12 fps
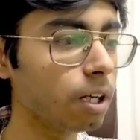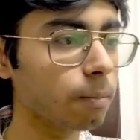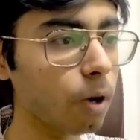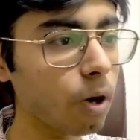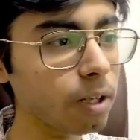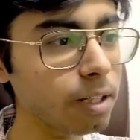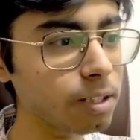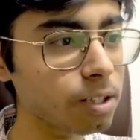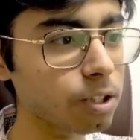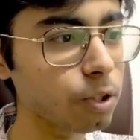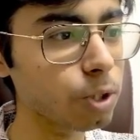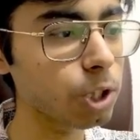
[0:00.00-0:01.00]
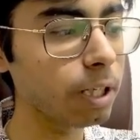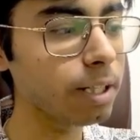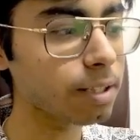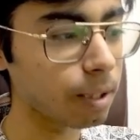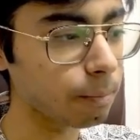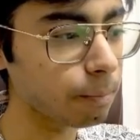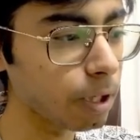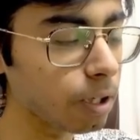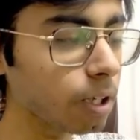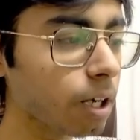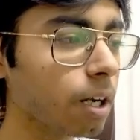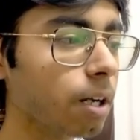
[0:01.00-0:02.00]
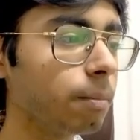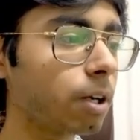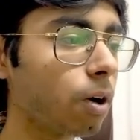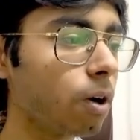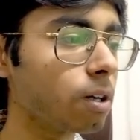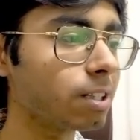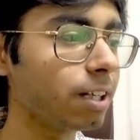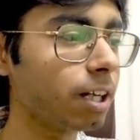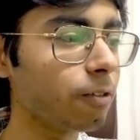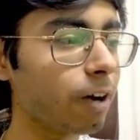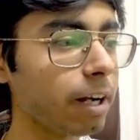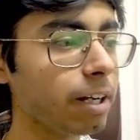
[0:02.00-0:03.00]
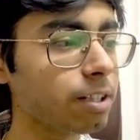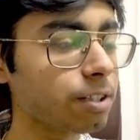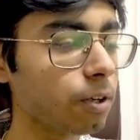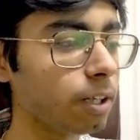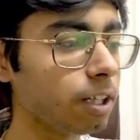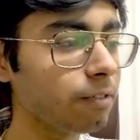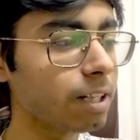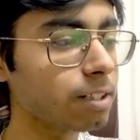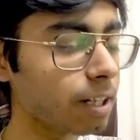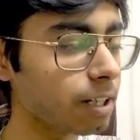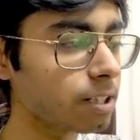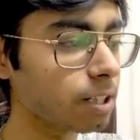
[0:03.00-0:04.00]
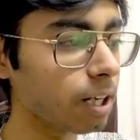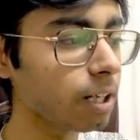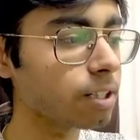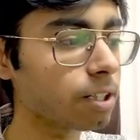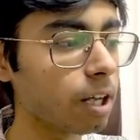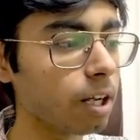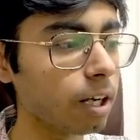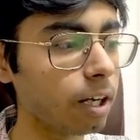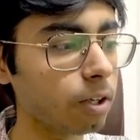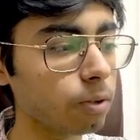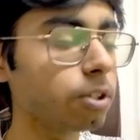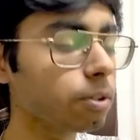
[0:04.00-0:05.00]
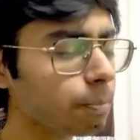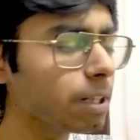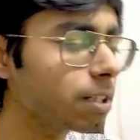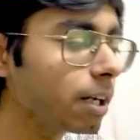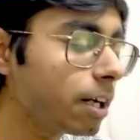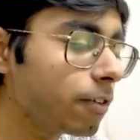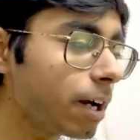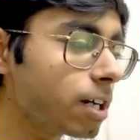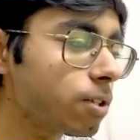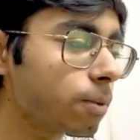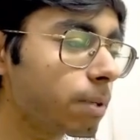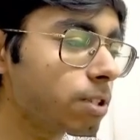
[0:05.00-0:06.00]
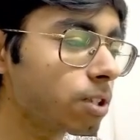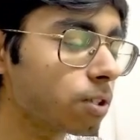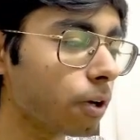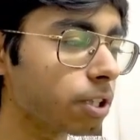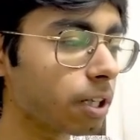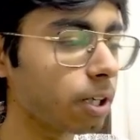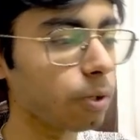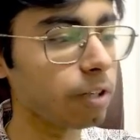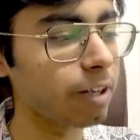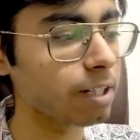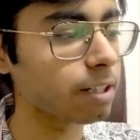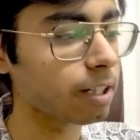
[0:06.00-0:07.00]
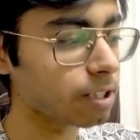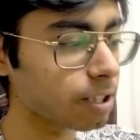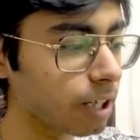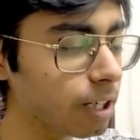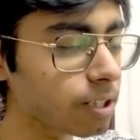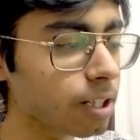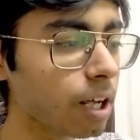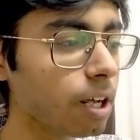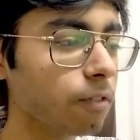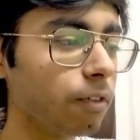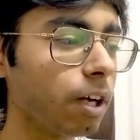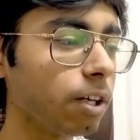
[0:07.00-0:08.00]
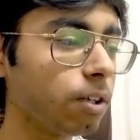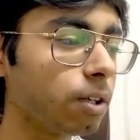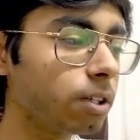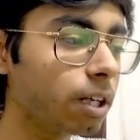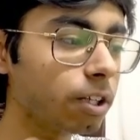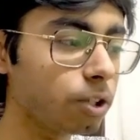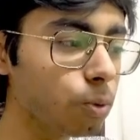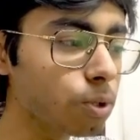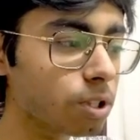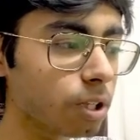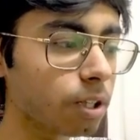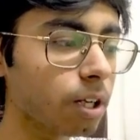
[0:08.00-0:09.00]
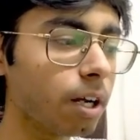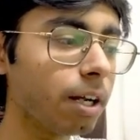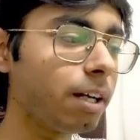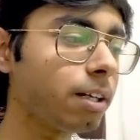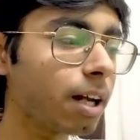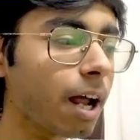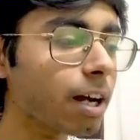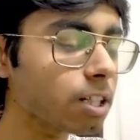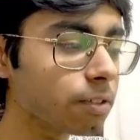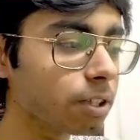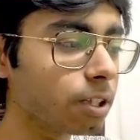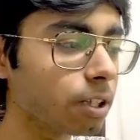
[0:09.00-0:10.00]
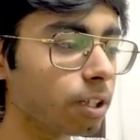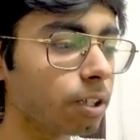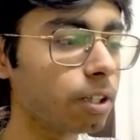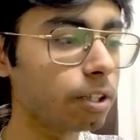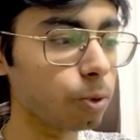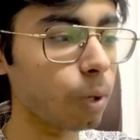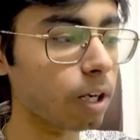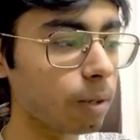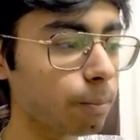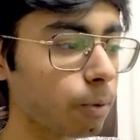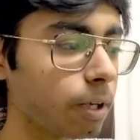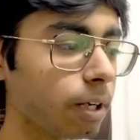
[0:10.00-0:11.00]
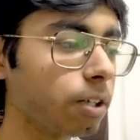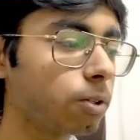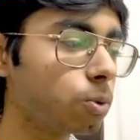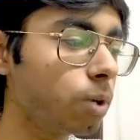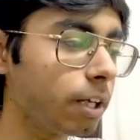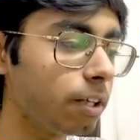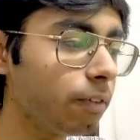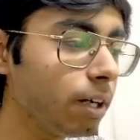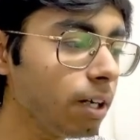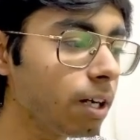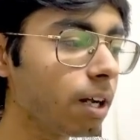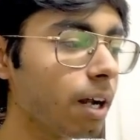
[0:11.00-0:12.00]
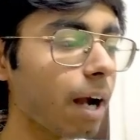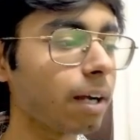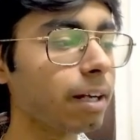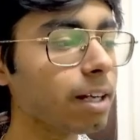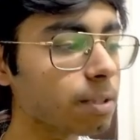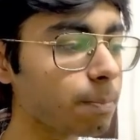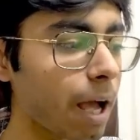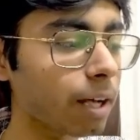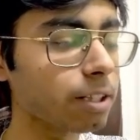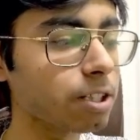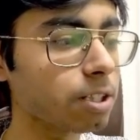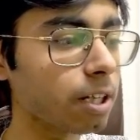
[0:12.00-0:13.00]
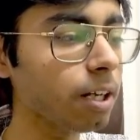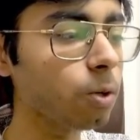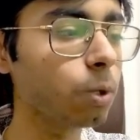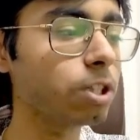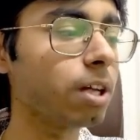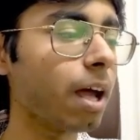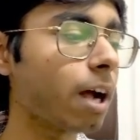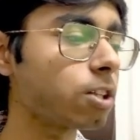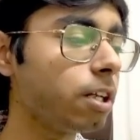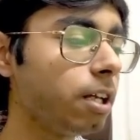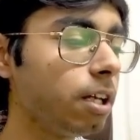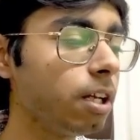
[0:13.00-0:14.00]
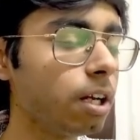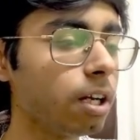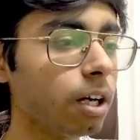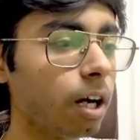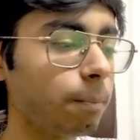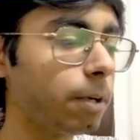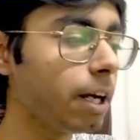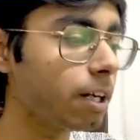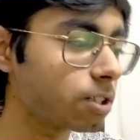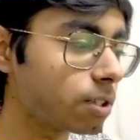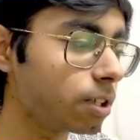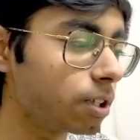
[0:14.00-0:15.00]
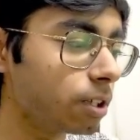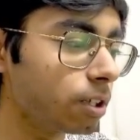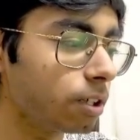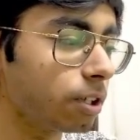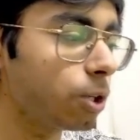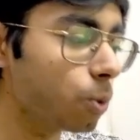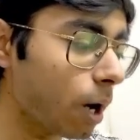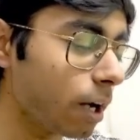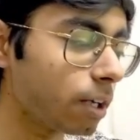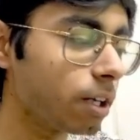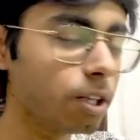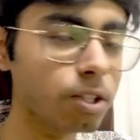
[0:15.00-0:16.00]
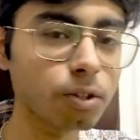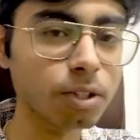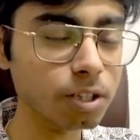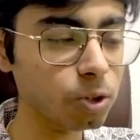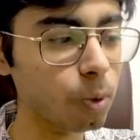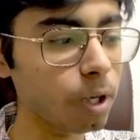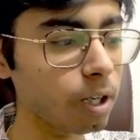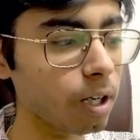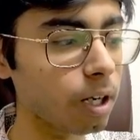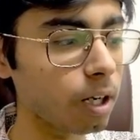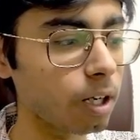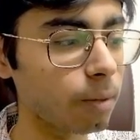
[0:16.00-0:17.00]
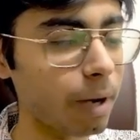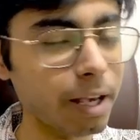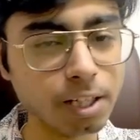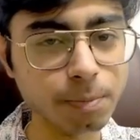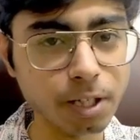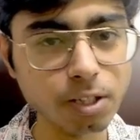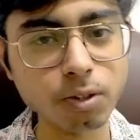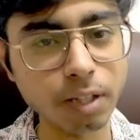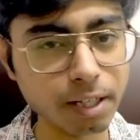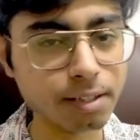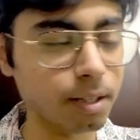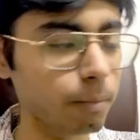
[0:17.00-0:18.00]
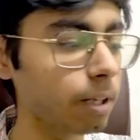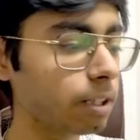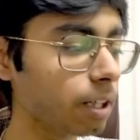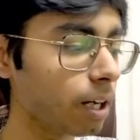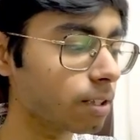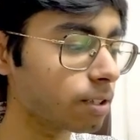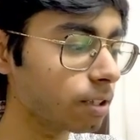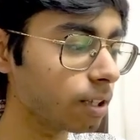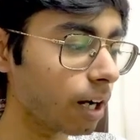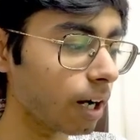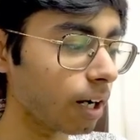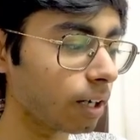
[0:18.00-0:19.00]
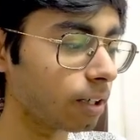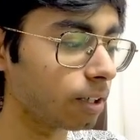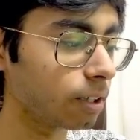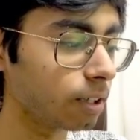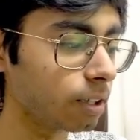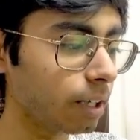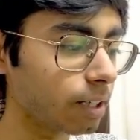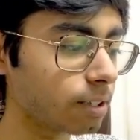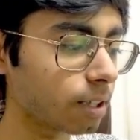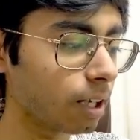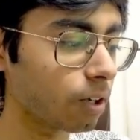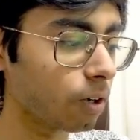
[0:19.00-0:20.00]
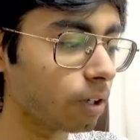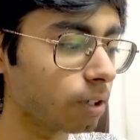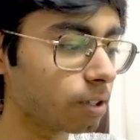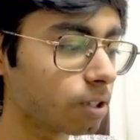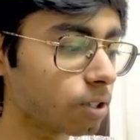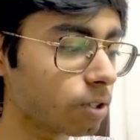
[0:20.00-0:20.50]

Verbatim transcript: Block is usually simpler because it divides your events and states into basically divides your business logic into events and states where the user interacts with the UI component through a event and gets back the state which actually updates the UI. So this is what uh, my experience. So let's submit the answer and let's click on.